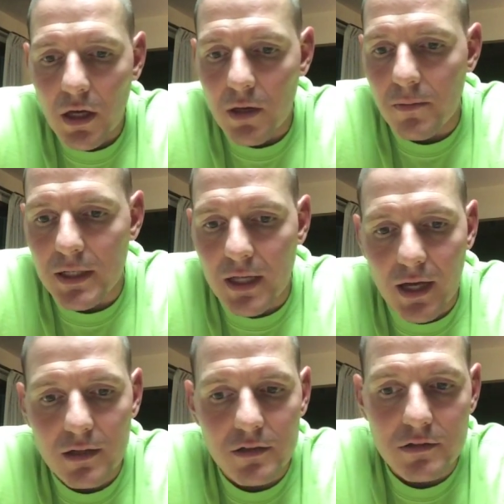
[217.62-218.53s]
and my
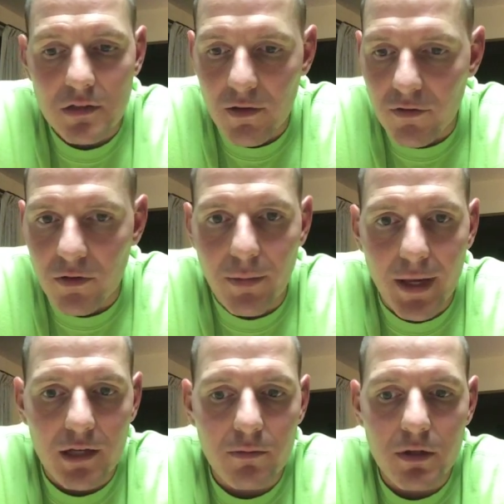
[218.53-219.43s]
dad has never
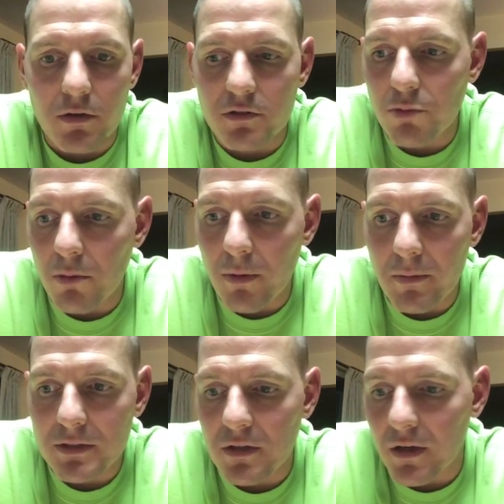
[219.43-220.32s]
abandoned me and always been by
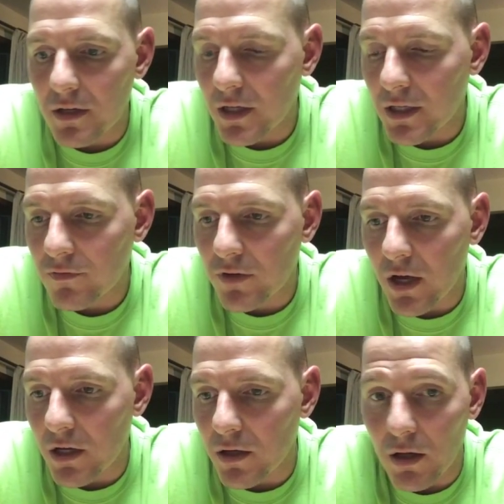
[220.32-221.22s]
my side. I've
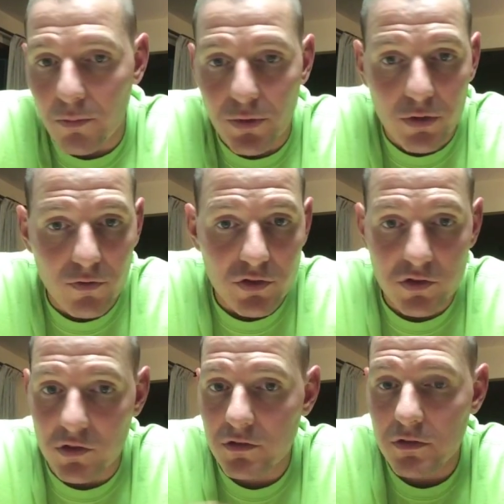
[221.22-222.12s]
got a beautiful
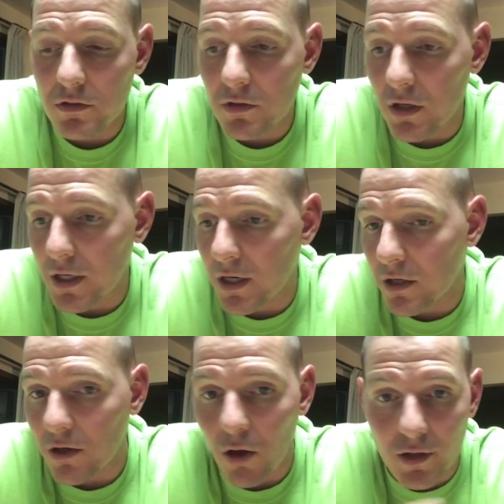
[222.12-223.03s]
sister. I
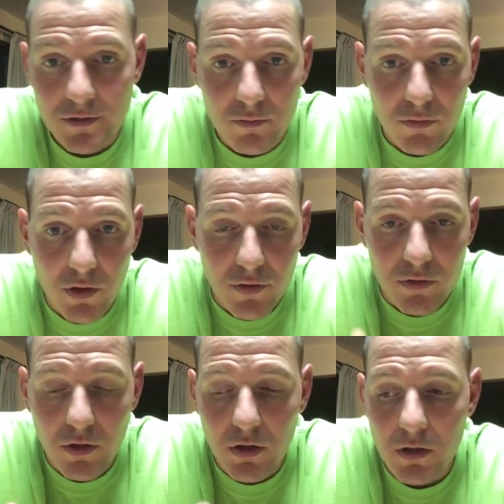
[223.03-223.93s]
got an awesome brother
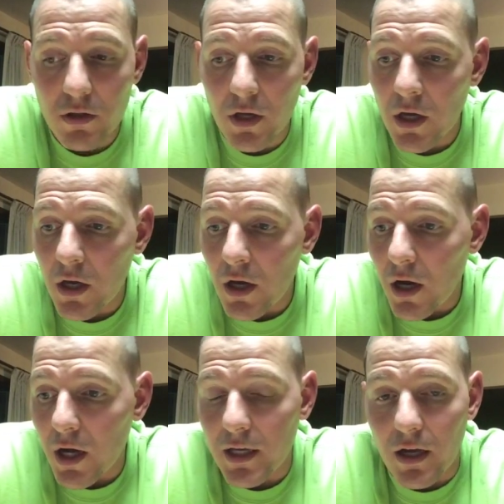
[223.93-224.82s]
in law.
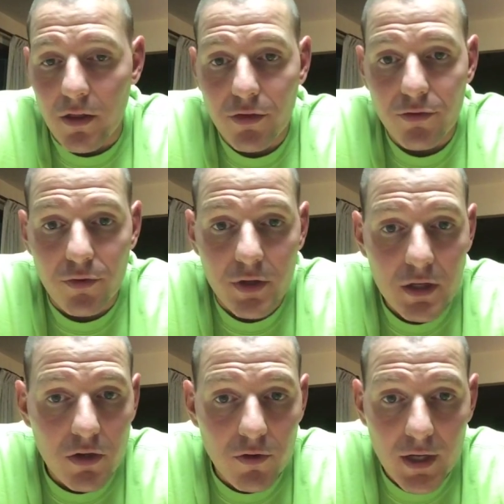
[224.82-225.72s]
I got
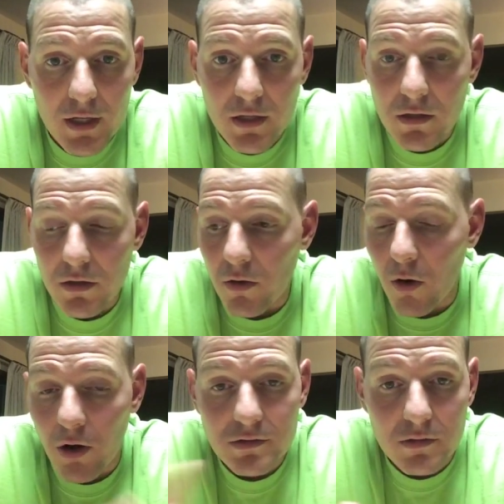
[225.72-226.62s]
three great, you know,
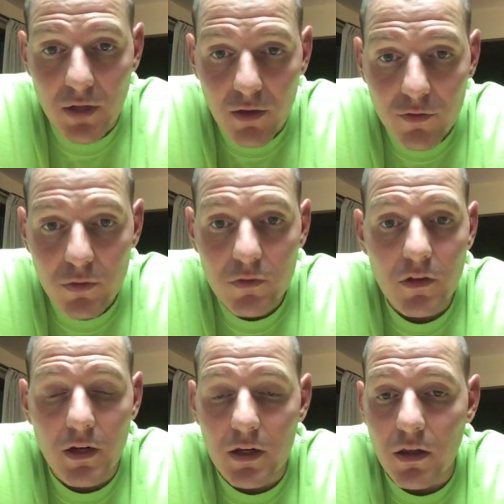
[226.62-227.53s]
awesome
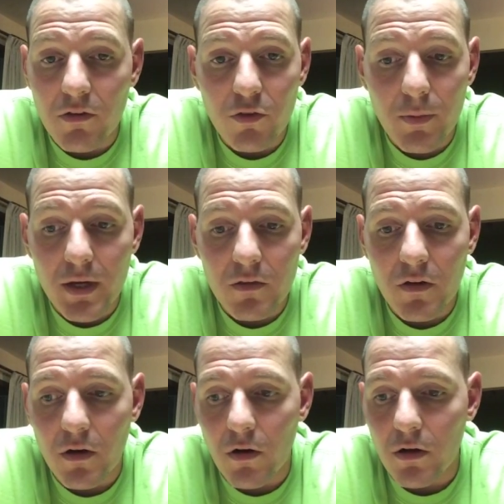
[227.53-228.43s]
nephews that I love with my
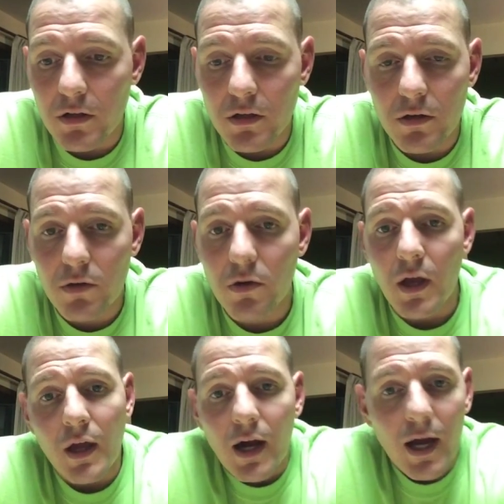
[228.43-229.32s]
entire heart, you know.
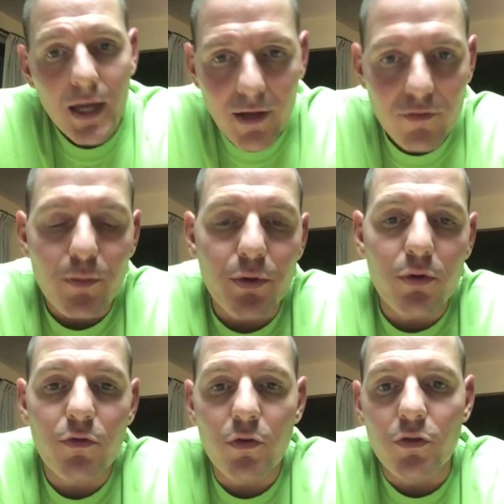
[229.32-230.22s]
I have a
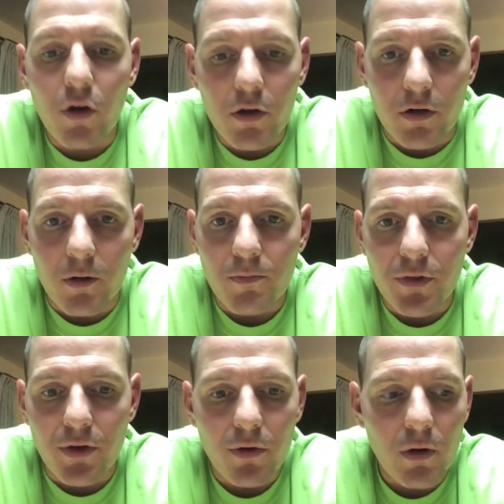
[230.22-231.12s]
beautiful daughter,
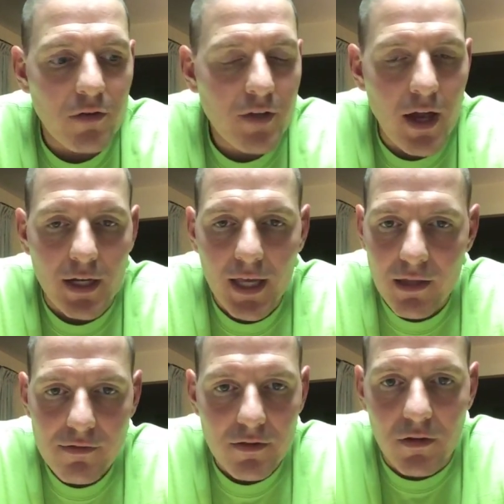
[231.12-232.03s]
you know. I've got
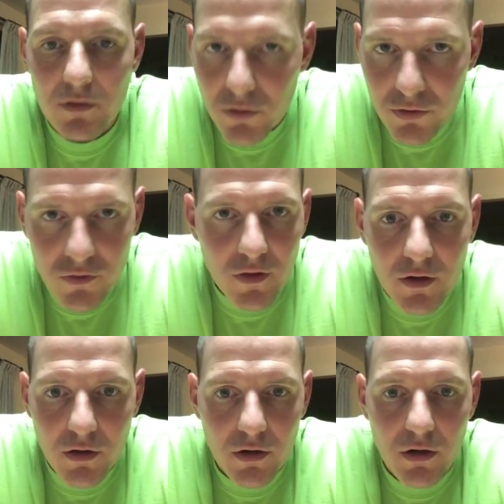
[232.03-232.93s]
aunts and uncles
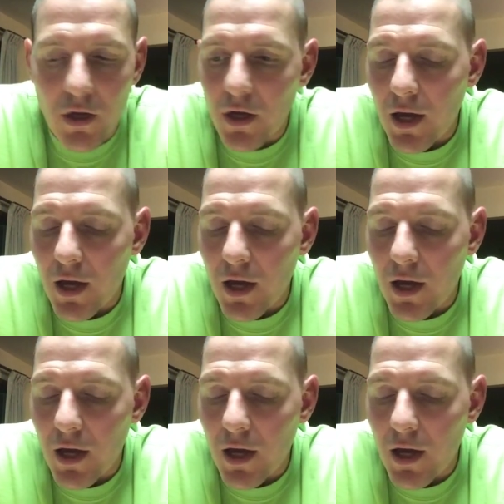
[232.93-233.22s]
that are